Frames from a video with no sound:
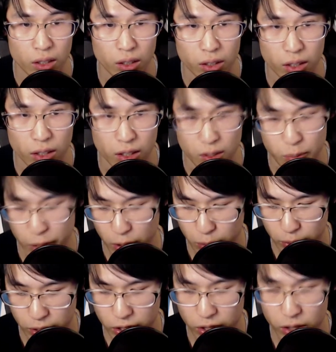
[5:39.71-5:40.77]
Can't spell
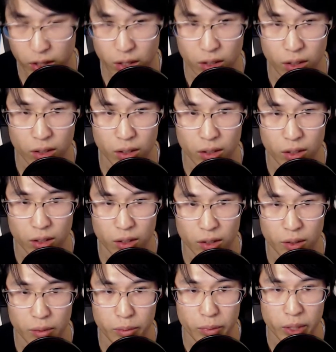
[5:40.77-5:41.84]
Magic.
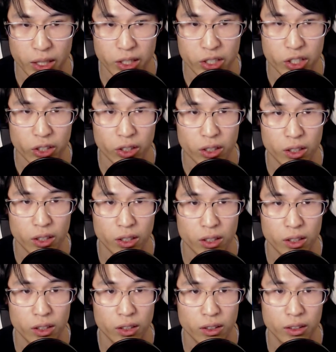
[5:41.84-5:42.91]
Magic
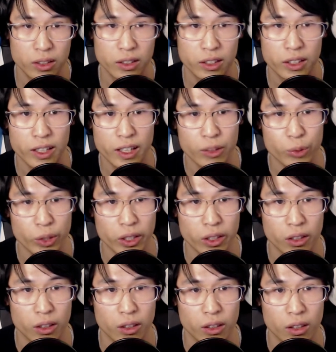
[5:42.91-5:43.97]
the Gathering.
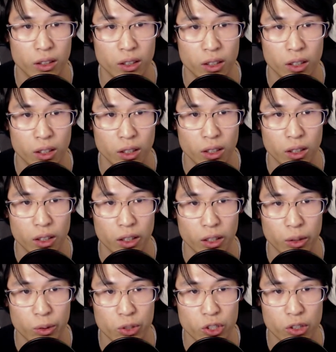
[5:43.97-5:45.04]
And
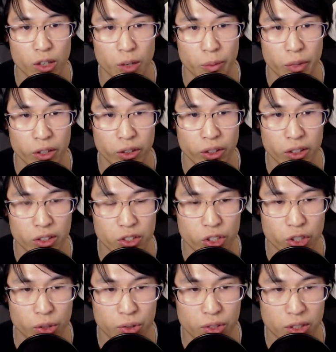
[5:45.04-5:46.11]
it will show up, and you can
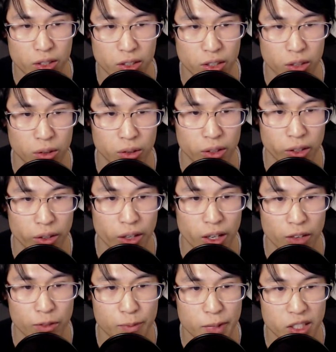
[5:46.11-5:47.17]
choose. So there you
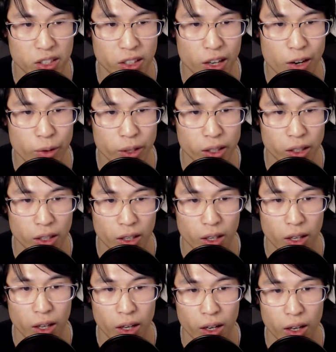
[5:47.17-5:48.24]
have Magic the Gathering.
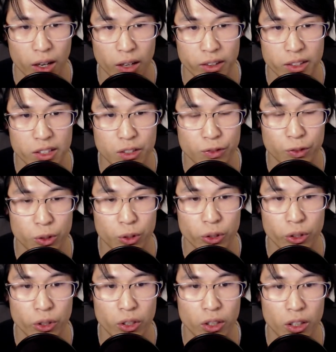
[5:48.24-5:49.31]
This is for
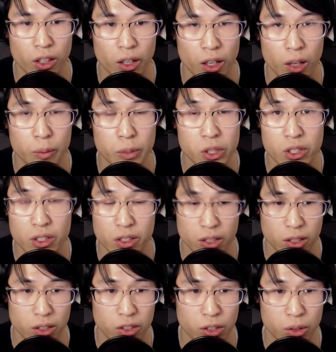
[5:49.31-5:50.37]
your comments.
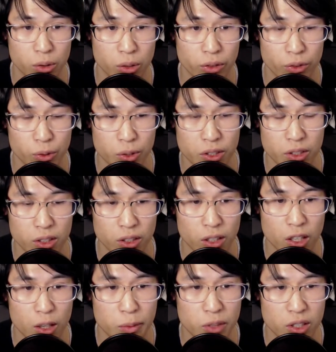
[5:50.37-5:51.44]
So if you want the
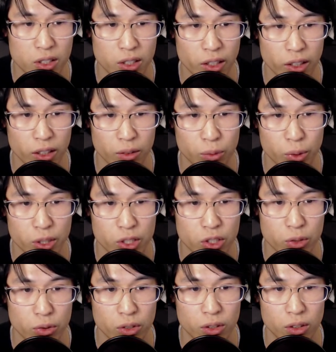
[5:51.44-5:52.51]
comments, like
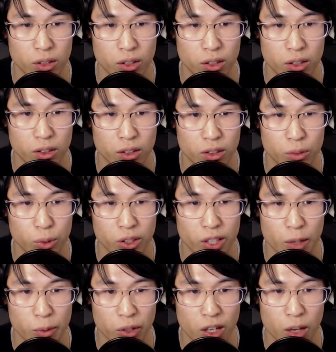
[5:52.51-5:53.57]
what
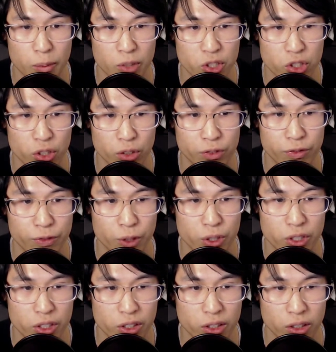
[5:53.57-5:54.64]
type of comments show
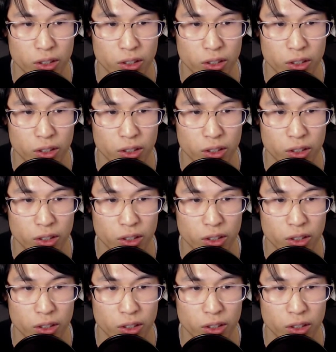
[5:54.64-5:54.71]
first,